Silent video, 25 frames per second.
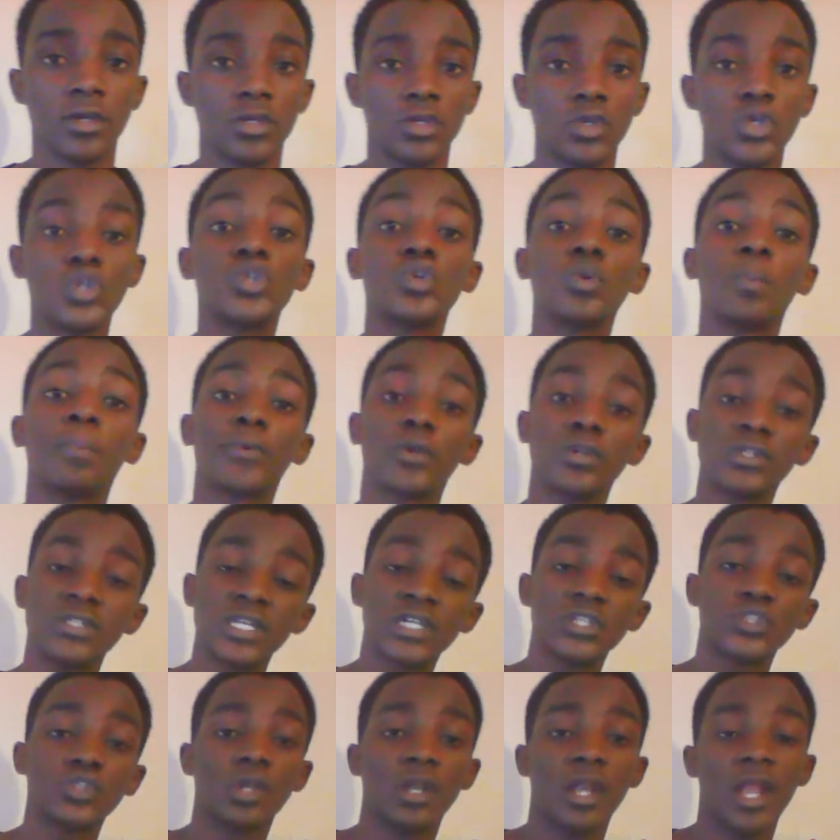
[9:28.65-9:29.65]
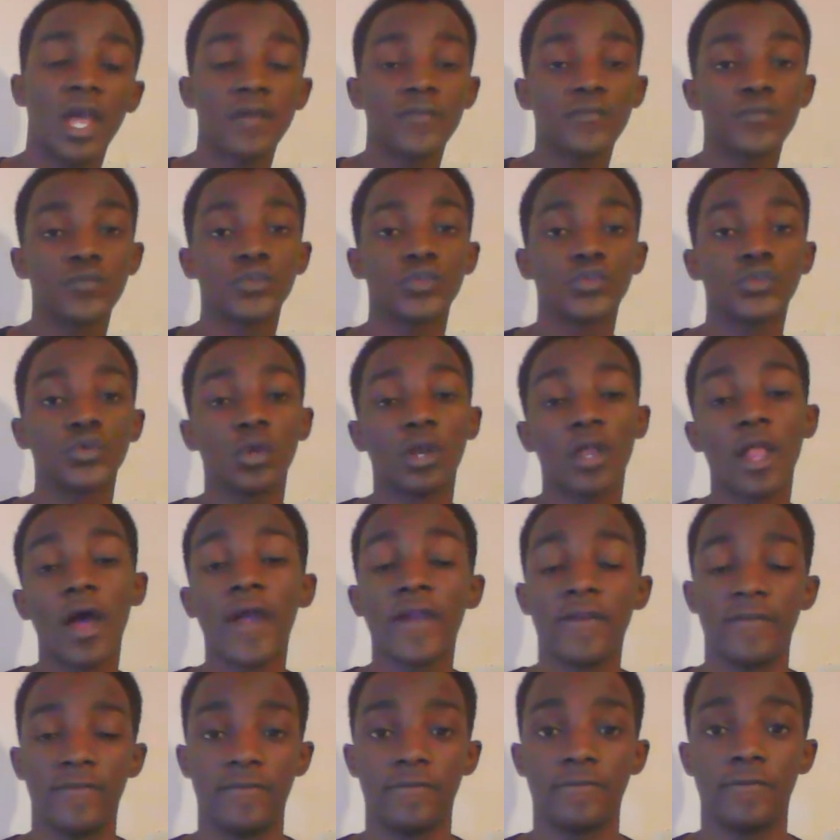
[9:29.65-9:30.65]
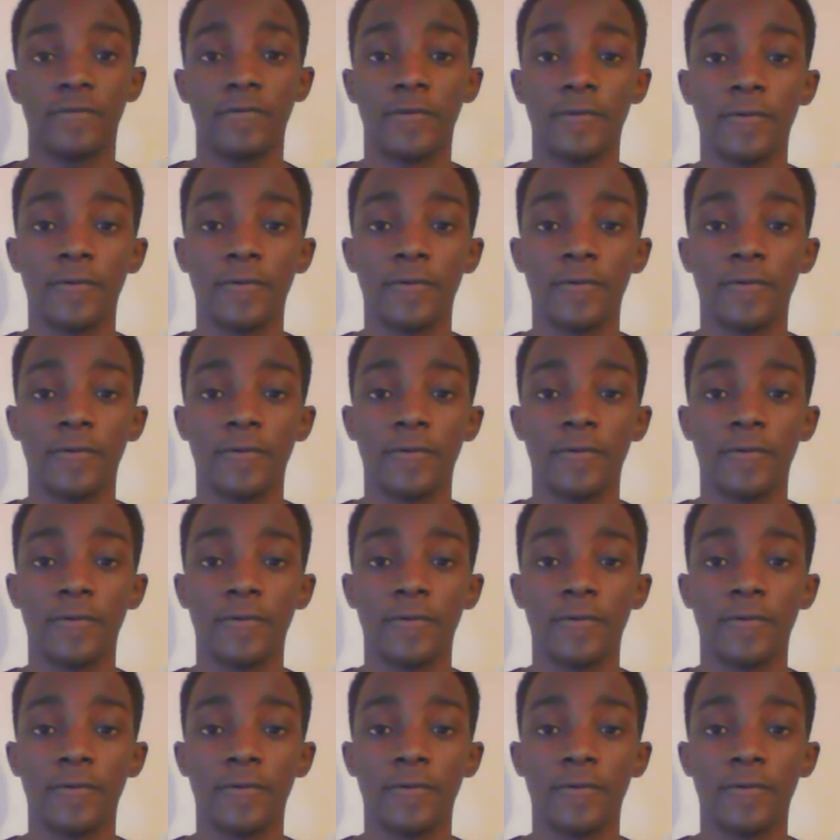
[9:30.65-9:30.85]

You should protect your life with your life.